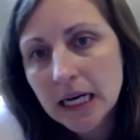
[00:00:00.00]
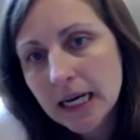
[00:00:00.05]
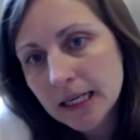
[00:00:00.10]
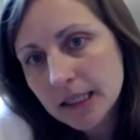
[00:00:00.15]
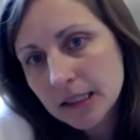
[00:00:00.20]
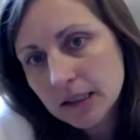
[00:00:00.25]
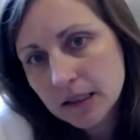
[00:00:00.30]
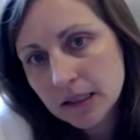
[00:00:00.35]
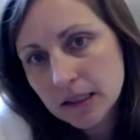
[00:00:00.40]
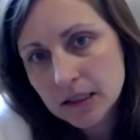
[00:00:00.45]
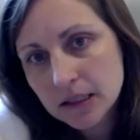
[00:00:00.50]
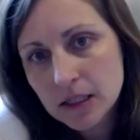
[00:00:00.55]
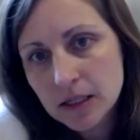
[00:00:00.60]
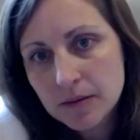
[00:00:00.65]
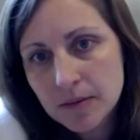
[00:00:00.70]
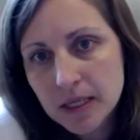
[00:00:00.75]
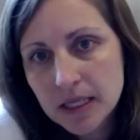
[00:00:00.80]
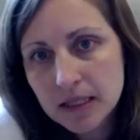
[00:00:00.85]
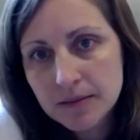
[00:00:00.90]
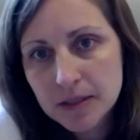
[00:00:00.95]
That is going
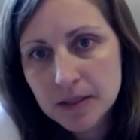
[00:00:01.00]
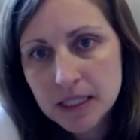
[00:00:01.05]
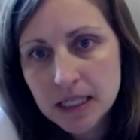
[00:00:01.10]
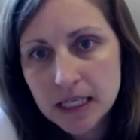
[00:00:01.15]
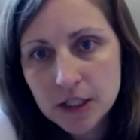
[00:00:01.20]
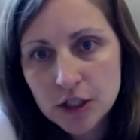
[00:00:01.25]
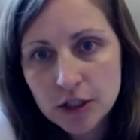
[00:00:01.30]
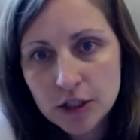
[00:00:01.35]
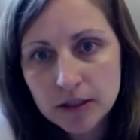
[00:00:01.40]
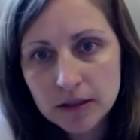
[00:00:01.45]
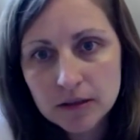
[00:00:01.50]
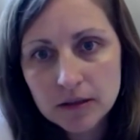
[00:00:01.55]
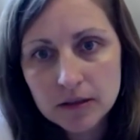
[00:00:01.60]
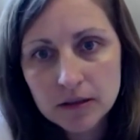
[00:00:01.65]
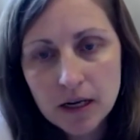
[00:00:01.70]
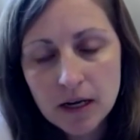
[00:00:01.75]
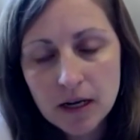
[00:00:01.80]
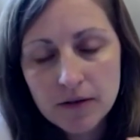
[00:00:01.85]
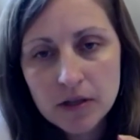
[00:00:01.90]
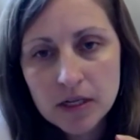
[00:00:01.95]
to be a limitation
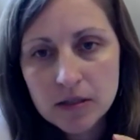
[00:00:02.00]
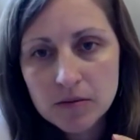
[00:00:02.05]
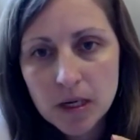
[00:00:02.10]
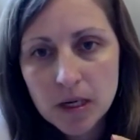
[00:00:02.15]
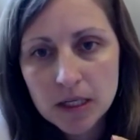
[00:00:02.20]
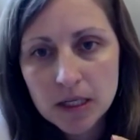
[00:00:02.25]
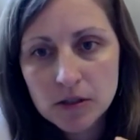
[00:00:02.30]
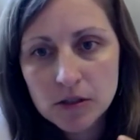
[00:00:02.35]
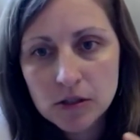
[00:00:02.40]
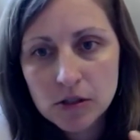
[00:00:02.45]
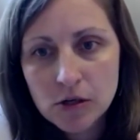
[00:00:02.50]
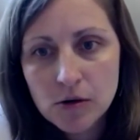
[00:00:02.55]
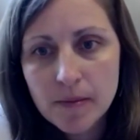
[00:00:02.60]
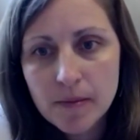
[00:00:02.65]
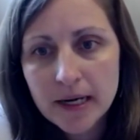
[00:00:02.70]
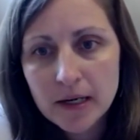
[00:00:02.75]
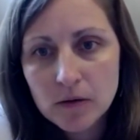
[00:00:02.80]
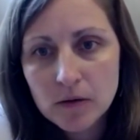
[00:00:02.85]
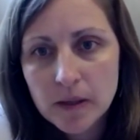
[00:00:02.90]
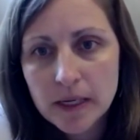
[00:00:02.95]
of these models no
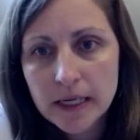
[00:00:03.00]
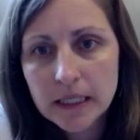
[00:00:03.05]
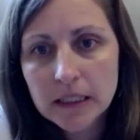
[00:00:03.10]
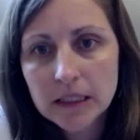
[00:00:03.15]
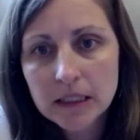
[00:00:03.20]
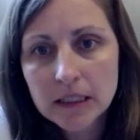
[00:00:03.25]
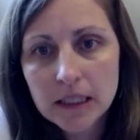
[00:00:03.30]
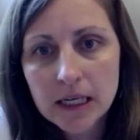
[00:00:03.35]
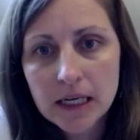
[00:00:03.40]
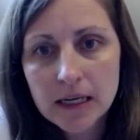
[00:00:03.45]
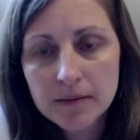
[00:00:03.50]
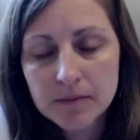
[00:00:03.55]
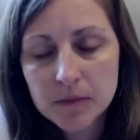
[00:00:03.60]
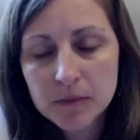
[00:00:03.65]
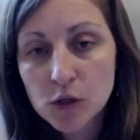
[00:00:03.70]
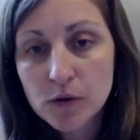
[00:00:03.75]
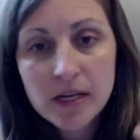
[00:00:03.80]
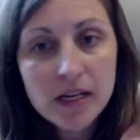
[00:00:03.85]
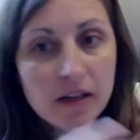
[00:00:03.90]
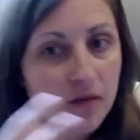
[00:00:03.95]
matter what.
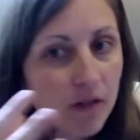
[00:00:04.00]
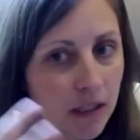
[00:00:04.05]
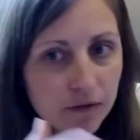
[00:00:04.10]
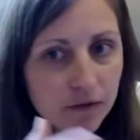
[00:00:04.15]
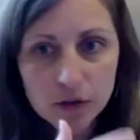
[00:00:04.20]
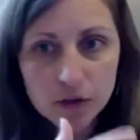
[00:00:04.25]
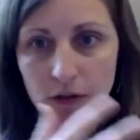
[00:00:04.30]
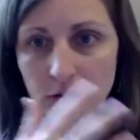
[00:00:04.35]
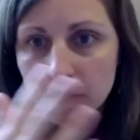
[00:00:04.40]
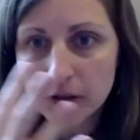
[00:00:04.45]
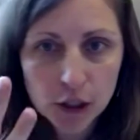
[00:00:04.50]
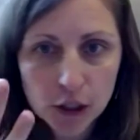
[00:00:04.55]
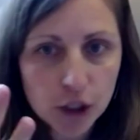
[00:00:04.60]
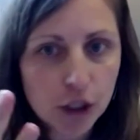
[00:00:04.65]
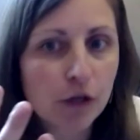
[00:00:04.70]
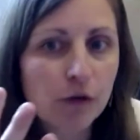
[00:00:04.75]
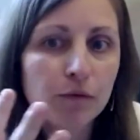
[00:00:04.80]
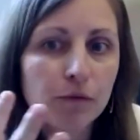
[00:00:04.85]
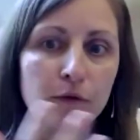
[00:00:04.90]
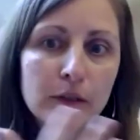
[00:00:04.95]
So even if you're,
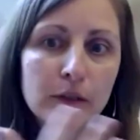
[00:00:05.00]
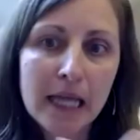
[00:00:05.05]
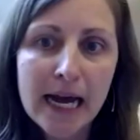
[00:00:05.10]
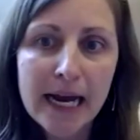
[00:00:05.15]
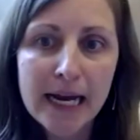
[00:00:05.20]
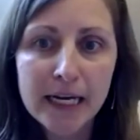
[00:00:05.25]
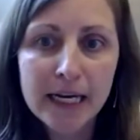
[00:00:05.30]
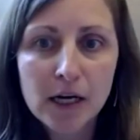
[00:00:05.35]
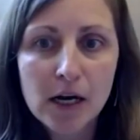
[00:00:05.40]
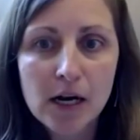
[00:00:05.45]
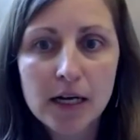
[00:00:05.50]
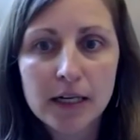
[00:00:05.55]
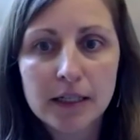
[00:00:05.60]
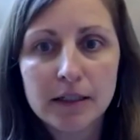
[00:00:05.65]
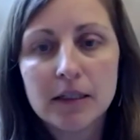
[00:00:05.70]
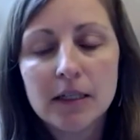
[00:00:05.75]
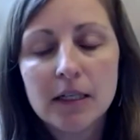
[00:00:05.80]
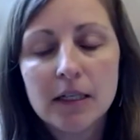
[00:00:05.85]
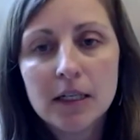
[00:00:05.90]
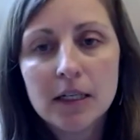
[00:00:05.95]
relying
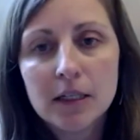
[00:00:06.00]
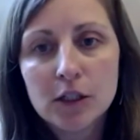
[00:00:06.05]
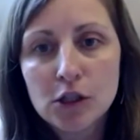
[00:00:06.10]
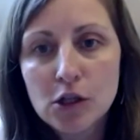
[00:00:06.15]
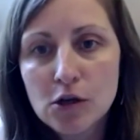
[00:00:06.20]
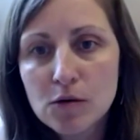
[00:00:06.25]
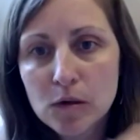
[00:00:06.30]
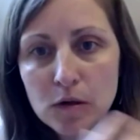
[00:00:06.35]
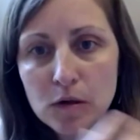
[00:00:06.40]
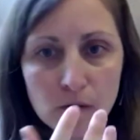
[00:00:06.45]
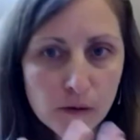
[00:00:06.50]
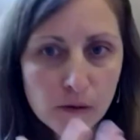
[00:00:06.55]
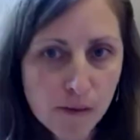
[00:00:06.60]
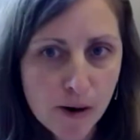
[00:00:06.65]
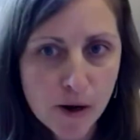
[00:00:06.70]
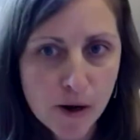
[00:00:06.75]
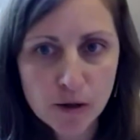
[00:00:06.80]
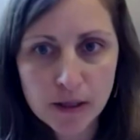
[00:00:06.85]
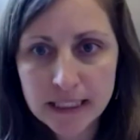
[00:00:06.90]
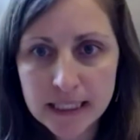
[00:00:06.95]
on global
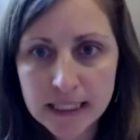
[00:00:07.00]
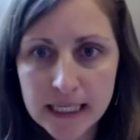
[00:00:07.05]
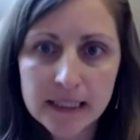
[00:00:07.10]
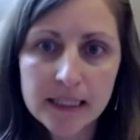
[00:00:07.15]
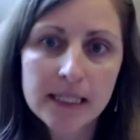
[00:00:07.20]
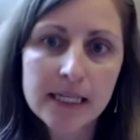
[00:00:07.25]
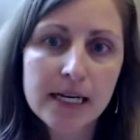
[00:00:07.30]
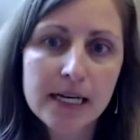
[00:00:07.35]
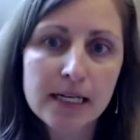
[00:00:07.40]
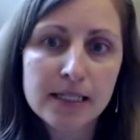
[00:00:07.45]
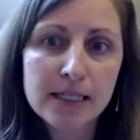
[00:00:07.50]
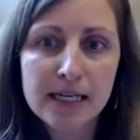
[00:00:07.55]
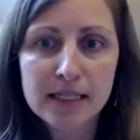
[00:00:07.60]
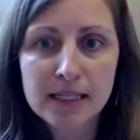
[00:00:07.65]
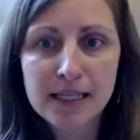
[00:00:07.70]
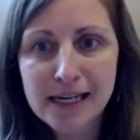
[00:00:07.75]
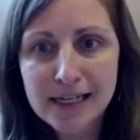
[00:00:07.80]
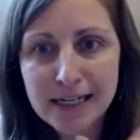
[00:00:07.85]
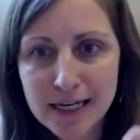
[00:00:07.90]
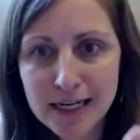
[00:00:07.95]
remotely sensed data
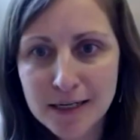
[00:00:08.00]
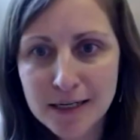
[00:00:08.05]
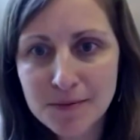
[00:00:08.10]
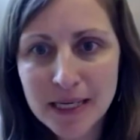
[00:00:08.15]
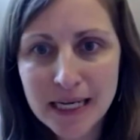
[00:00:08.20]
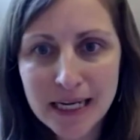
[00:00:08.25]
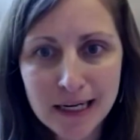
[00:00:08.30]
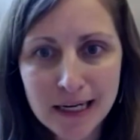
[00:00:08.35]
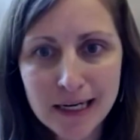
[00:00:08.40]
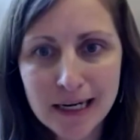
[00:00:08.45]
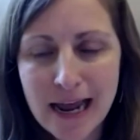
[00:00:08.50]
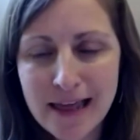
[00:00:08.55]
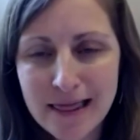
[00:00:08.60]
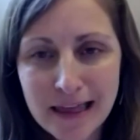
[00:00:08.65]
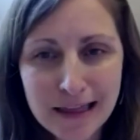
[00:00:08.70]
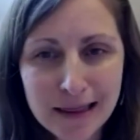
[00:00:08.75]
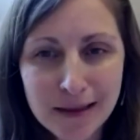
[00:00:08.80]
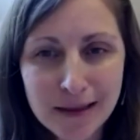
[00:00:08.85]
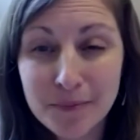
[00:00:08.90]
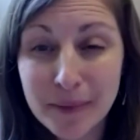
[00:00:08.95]
sets, they tend to be at, I
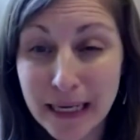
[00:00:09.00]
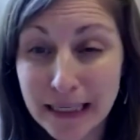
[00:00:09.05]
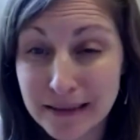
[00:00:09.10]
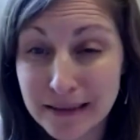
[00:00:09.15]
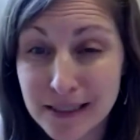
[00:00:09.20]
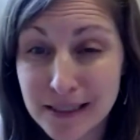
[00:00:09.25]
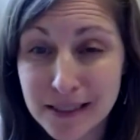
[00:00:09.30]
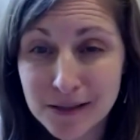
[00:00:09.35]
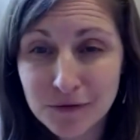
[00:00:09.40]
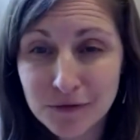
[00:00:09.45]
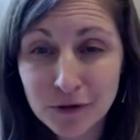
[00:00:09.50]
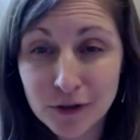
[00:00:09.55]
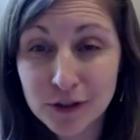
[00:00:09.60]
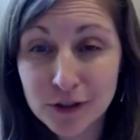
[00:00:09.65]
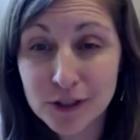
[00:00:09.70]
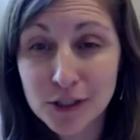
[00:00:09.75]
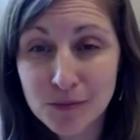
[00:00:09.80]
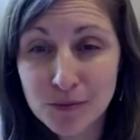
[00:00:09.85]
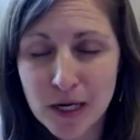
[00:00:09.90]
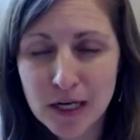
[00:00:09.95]
think the best
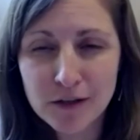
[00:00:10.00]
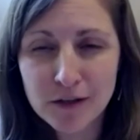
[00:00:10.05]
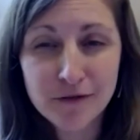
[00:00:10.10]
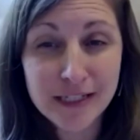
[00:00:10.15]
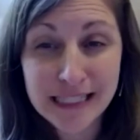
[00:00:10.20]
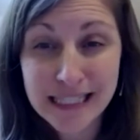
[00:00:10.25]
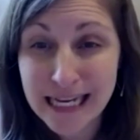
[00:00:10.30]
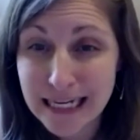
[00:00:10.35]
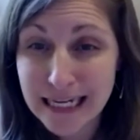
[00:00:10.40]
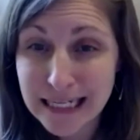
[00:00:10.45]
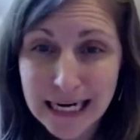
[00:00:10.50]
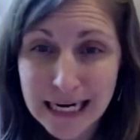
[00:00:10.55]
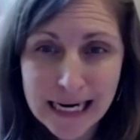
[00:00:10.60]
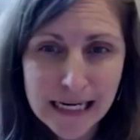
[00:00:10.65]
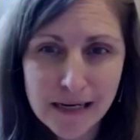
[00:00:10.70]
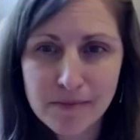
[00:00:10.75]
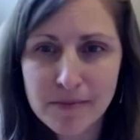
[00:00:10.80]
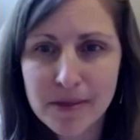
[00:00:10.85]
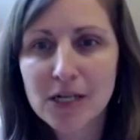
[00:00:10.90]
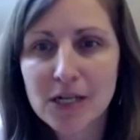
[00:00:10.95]
for topography is like a
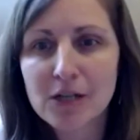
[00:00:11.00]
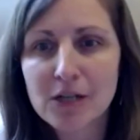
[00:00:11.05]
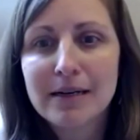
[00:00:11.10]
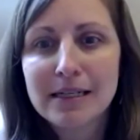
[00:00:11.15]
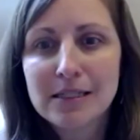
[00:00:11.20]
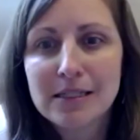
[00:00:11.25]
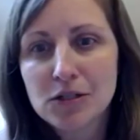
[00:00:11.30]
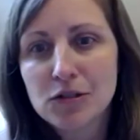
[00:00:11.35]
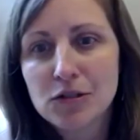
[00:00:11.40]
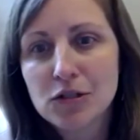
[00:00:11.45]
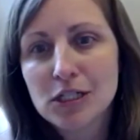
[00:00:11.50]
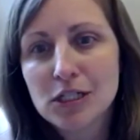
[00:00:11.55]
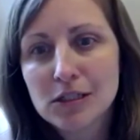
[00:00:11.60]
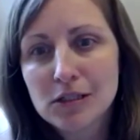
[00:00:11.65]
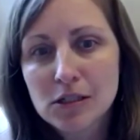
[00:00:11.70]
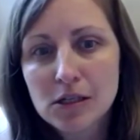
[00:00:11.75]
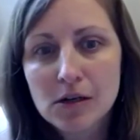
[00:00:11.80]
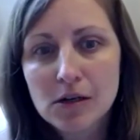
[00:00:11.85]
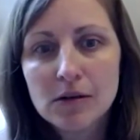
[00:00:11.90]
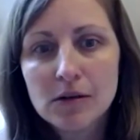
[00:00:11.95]
90-meter resolution.
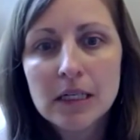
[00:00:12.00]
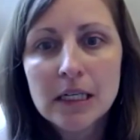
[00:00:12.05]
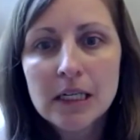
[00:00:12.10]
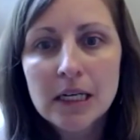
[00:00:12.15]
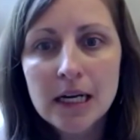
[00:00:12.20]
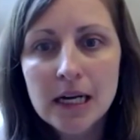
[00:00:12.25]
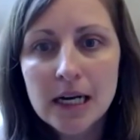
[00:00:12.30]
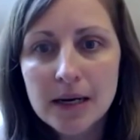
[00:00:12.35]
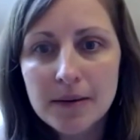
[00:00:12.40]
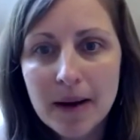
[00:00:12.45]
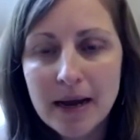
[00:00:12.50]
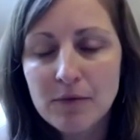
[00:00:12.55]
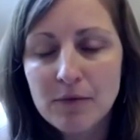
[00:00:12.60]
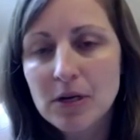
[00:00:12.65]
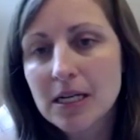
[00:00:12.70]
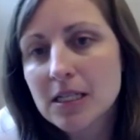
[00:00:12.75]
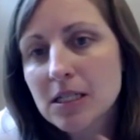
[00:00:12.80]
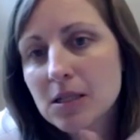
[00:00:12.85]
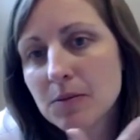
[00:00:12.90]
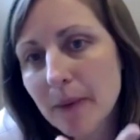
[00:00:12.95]
So I
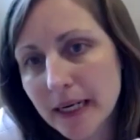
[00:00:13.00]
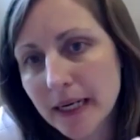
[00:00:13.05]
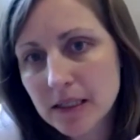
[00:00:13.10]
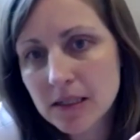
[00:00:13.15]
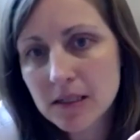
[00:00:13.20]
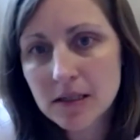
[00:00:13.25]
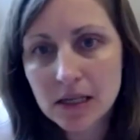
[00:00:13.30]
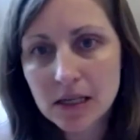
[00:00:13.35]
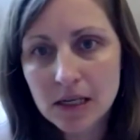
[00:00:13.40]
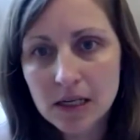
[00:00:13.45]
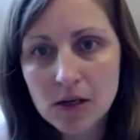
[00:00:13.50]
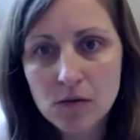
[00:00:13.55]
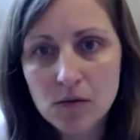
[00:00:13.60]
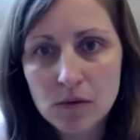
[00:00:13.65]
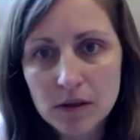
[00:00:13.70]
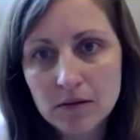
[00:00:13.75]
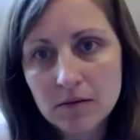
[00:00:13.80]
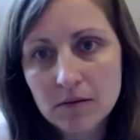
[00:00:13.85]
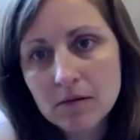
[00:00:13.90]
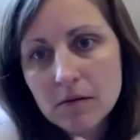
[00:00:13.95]
would expect that you
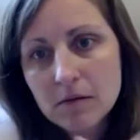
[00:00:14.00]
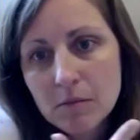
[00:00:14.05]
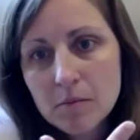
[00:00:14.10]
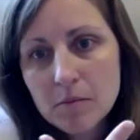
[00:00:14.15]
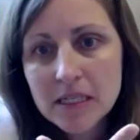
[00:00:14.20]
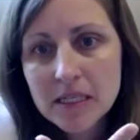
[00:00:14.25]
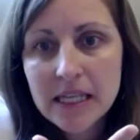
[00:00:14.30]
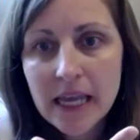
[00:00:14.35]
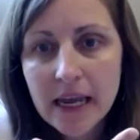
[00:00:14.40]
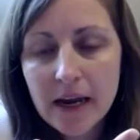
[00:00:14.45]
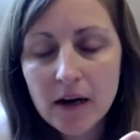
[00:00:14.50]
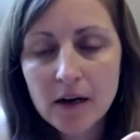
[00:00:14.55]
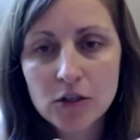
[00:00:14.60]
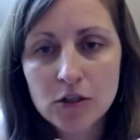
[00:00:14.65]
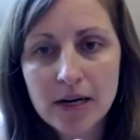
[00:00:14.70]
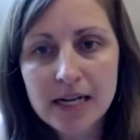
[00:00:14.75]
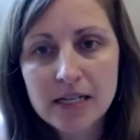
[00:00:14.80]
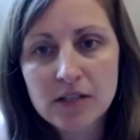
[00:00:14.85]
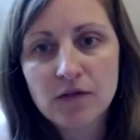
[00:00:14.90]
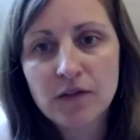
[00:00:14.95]
would
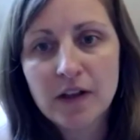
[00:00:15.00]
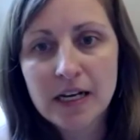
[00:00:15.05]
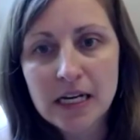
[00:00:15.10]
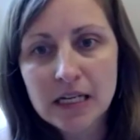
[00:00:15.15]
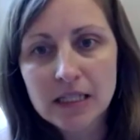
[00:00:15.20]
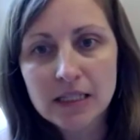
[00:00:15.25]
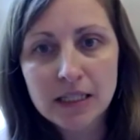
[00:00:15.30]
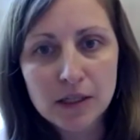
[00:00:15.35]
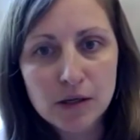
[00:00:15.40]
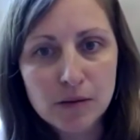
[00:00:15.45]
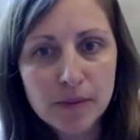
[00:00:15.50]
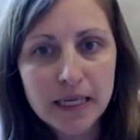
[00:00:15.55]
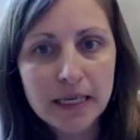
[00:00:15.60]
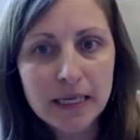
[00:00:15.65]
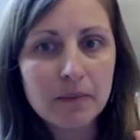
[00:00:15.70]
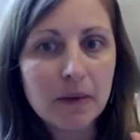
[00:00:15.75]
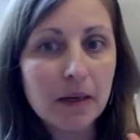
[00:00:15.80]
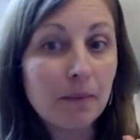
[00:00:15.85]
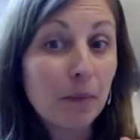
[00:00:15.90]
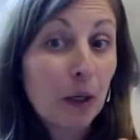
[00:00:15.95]
mischaracterize flooding a little
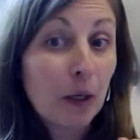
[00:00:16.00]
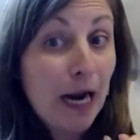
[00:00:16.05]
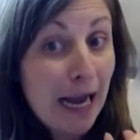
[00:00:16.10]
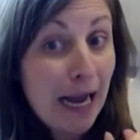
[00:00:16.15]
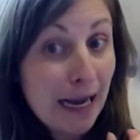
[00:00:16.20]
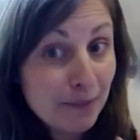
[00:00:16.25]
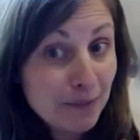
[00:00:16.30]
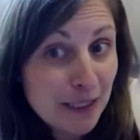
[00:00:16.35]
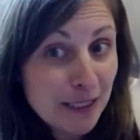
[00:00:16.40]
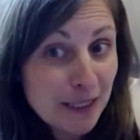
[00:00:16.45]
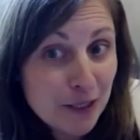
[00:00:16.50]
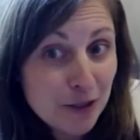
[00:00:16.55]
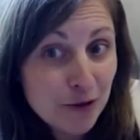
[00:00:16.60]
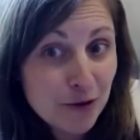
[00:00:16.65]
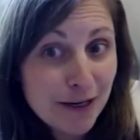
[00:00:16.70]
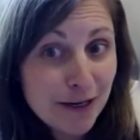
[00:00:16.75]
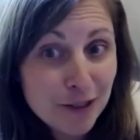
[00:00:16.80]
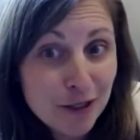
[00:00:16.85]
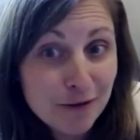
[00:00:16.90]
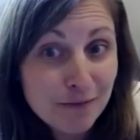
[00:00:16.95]
bit, but perhaps in the
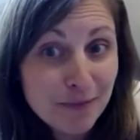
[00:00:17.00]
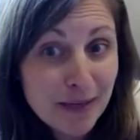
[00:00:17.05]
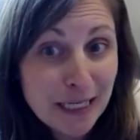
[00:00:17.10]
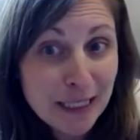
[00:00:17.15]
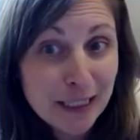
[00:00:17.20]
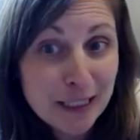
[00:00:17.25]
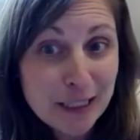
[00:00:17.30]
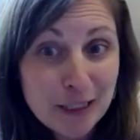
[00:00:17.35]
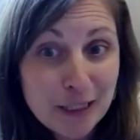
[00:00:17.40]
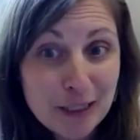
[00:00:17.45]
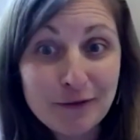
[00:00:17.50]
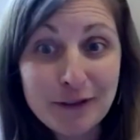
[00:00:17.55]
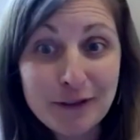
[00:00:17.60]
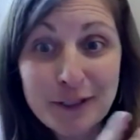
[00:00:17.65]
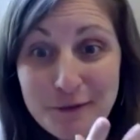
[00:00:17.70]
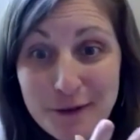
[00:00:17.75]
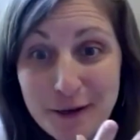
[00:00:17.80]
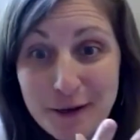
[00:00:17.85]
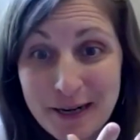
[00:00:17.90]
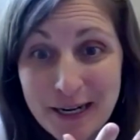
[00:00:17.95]
direction of being
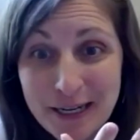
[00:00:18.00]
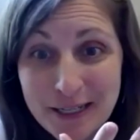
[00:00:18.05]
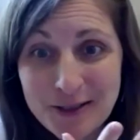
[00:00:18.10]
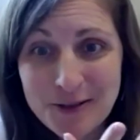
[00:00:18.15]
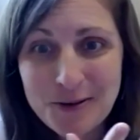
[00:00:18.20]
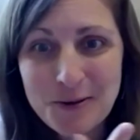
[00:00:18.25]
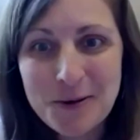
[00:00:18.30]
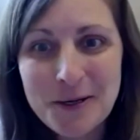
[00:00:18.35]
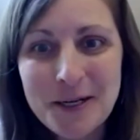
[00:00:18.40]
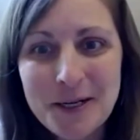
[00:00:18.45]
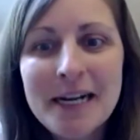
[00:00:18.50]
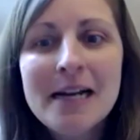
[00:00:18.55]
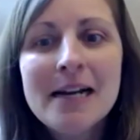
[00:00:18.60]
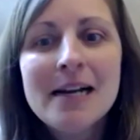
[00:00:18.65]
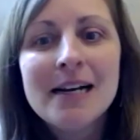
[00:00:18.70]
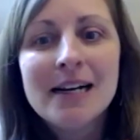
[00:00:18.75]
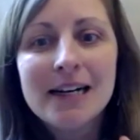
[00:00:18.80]
conservative, I'm not sure.